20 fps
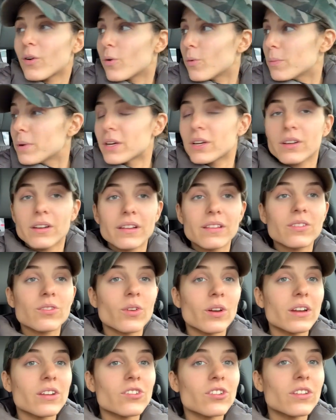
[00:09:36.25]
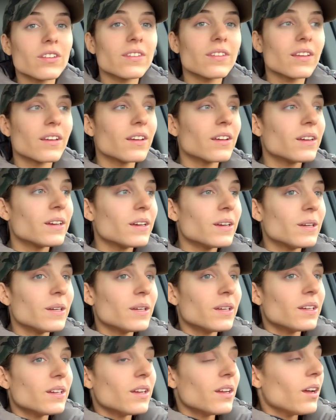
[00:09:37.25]
Oh my goodness gracious.
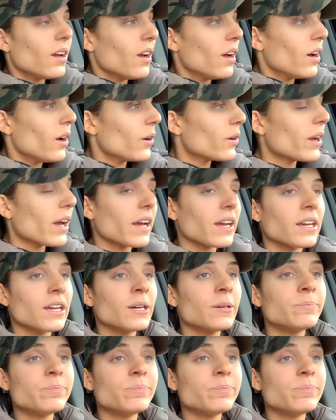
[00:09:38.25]
Okay.